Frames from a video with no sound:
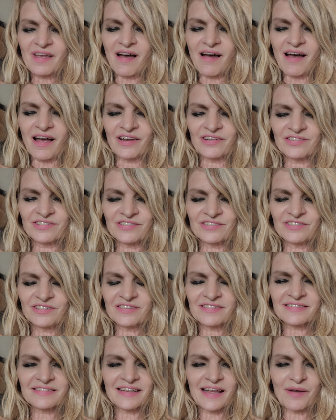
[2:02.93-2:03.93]
gosh,
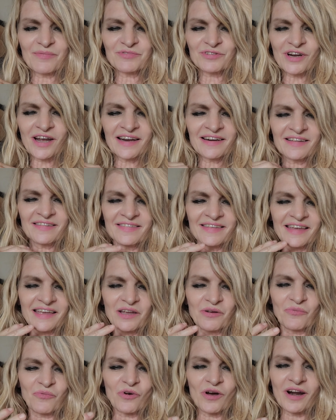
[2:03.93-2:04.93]
just, I'm trying to
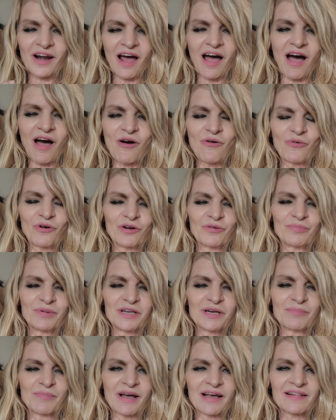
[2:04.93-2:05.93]
think what all would have
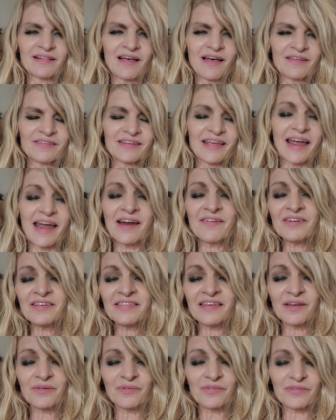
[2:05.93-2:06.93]
been in my closet.
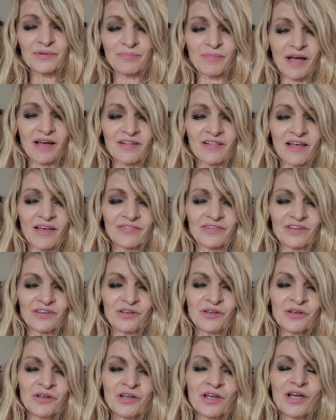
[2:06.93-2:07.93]
Everything was in my closet.
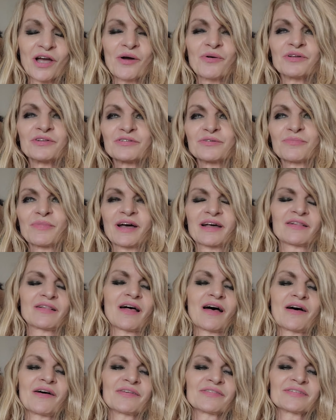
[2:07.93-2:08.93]
You could go into my
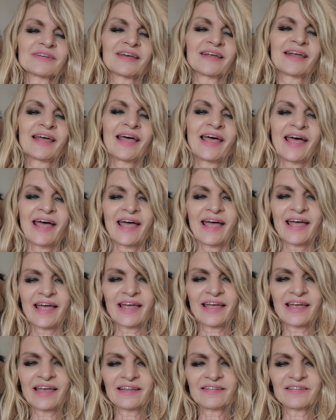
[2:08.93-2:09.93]
closet
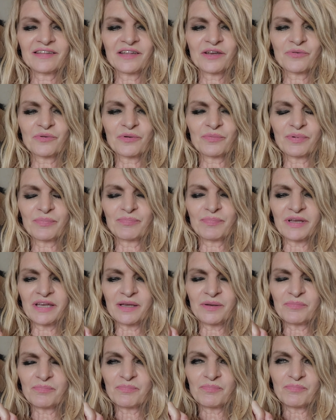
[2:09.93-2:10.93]
and there would
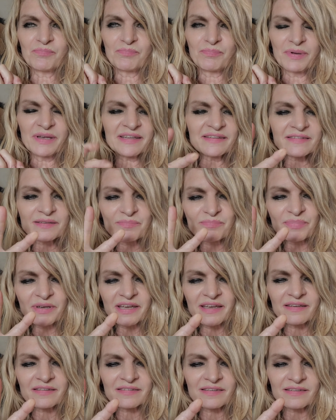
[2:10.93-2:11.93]
be bits and
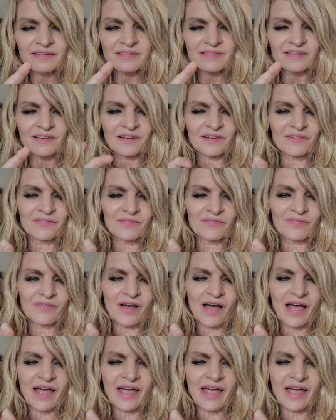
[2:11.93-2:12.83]
pieces of